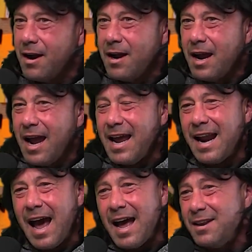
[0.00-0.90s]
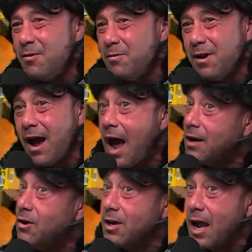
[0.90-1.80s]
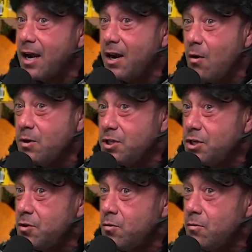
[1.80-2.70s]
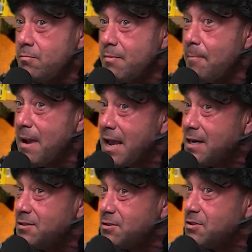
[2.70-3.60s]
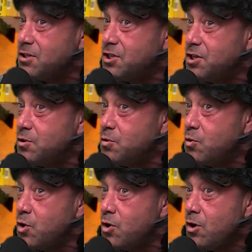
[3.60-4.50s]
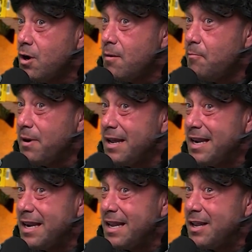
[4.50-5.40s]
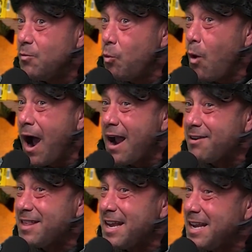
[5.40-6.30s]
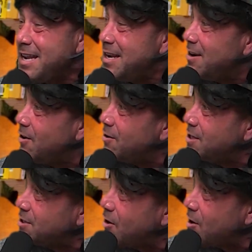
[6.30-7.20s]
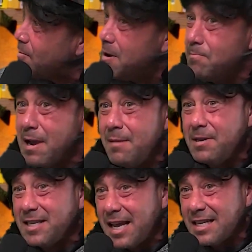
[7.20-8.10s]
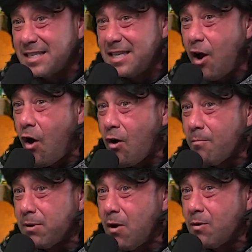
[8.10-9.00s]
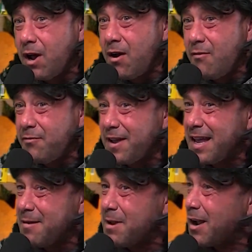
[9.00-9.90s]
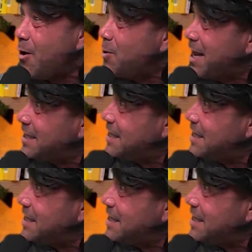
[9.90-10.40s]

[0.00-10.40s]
And I don't know. No. Look, I know a Jew. My manager's a Jew. But why are they eating all this dark meat babies? And I see the arm blown off, and I'm like, oh, that's